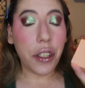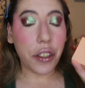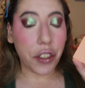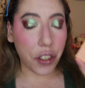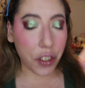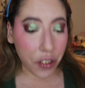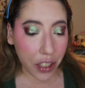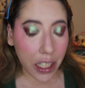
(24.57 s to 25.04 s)

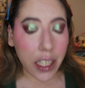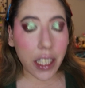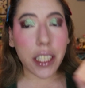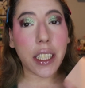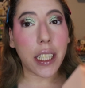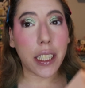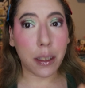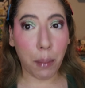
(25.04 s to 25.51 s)
using
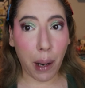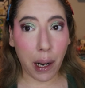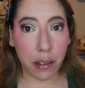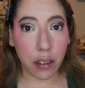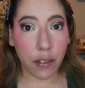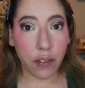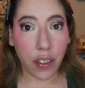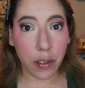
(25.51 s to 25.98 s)
this as a
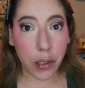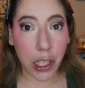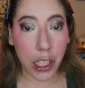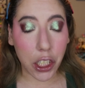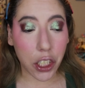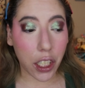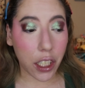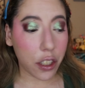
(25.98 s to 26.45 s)
powder
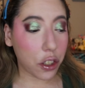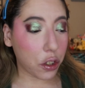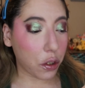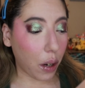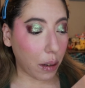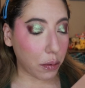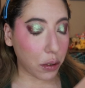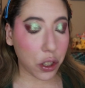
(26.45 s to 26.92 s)
foundation
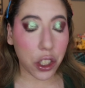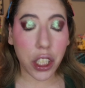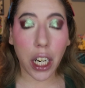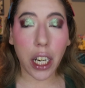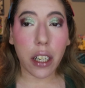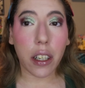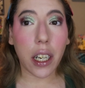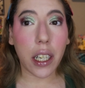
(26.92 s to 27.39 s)
so I will
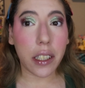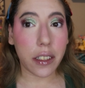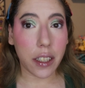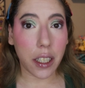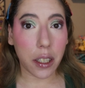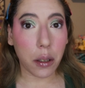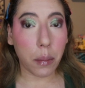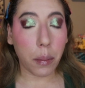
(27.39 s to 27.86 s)
share a
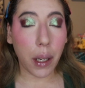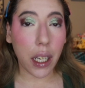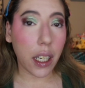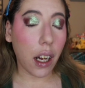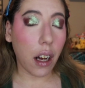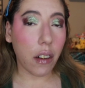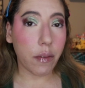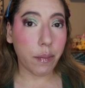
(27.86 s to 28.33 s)
little
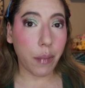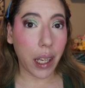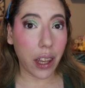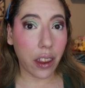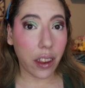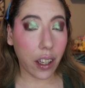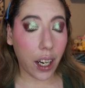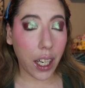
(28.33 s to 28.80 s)
bit of my
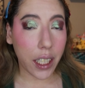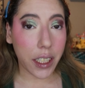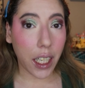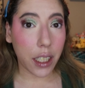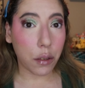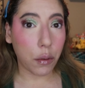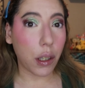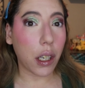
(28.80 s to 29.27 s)
thoughts
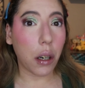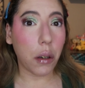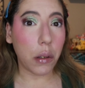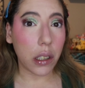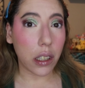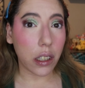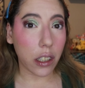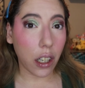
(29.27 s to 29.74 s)
as we
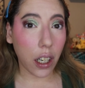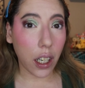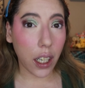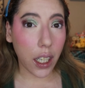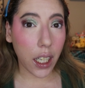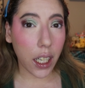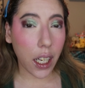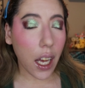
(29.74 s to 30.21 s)
go
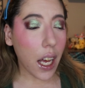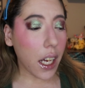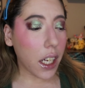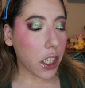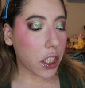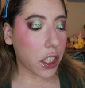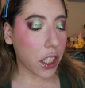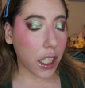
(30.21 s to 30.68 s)
along
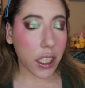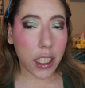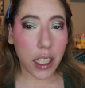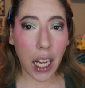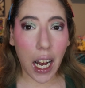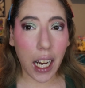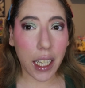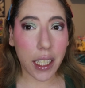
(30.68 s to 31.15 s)
just
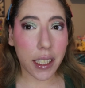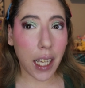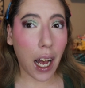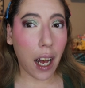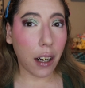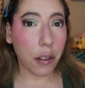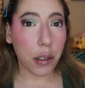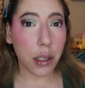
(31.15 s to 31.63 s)
as
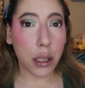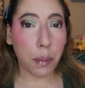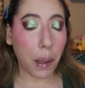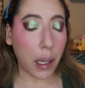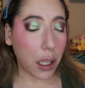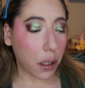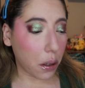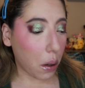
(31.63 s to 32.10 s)
how it's
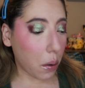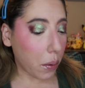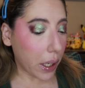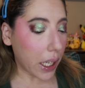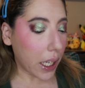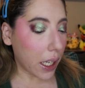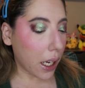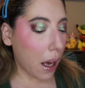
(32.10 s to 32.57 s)
been
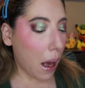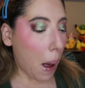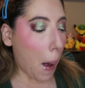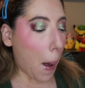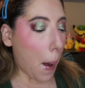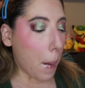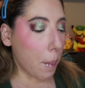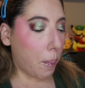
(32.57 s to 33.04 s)
going
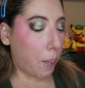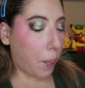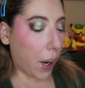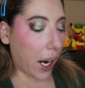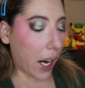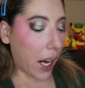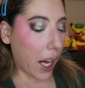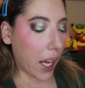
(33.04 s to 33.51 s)

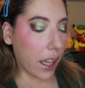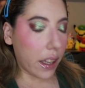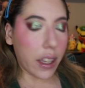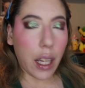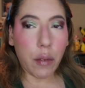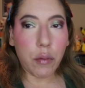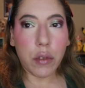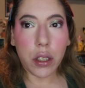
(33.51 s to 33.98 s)
but
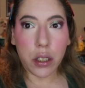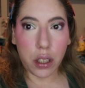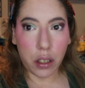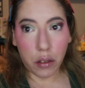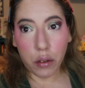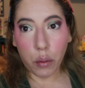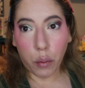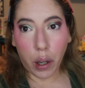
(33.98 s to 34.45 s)
then we'll
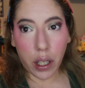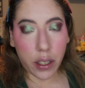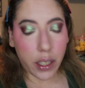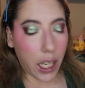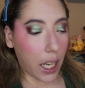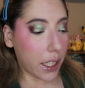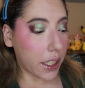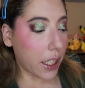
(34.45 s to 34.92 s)
do the wear
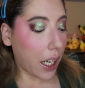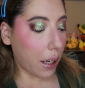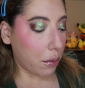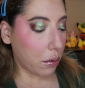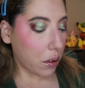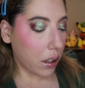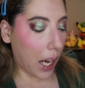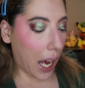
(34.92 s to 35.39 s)
test and I
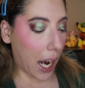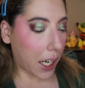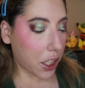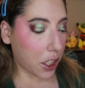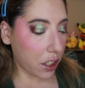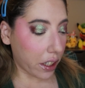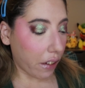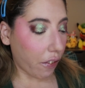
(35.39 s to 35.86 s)
will
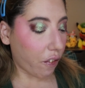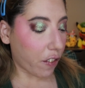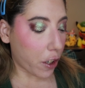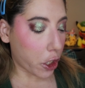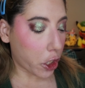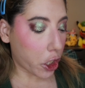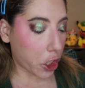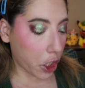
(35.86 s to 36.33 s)
actually
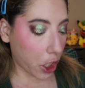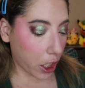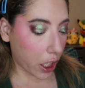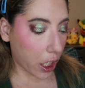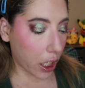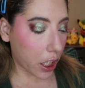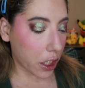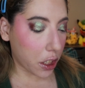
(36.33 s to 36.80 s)
for
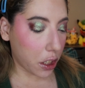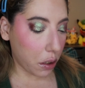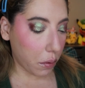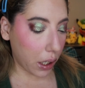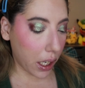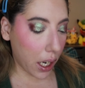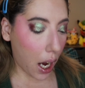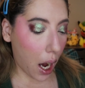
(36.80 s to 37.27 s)
sure
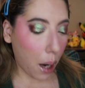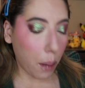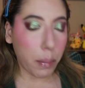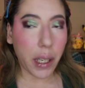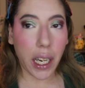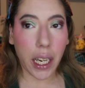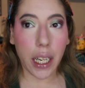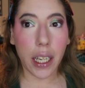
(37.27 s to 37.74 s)
do an
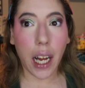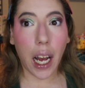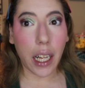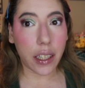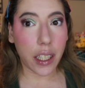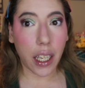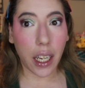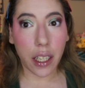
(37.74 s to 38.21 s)
update
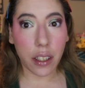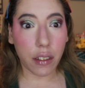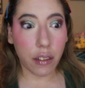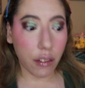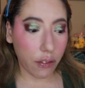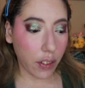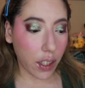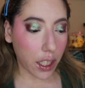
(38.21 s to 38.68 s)
at the end of
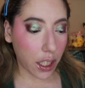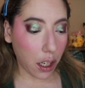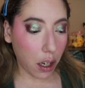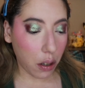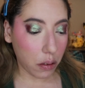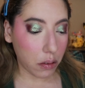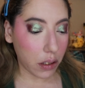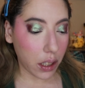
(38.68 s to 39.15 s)
the
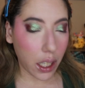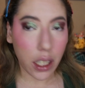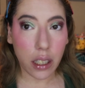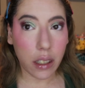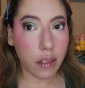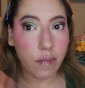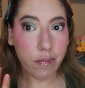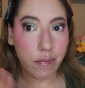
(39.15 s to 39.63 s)
video
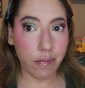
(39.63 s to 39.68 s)
like